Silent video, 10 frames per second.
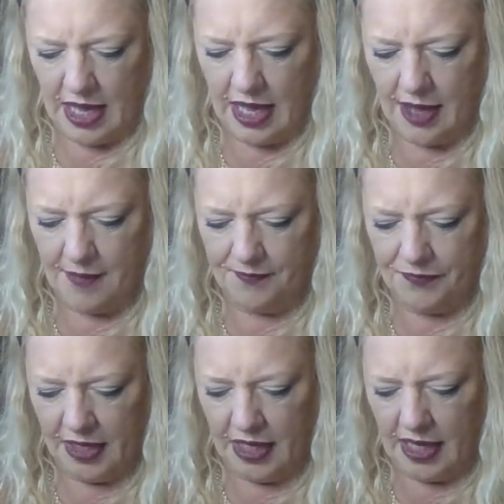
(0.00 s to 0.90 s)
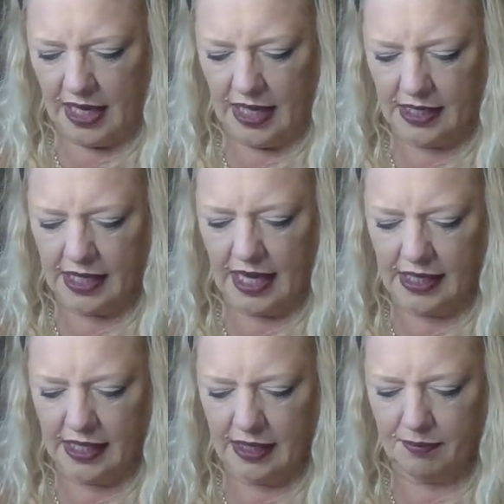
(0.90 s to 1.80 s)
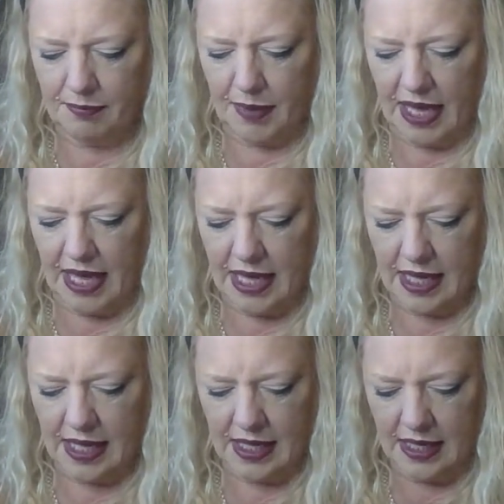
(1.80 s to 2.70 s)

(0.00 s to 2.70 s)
and Caitlin Baig.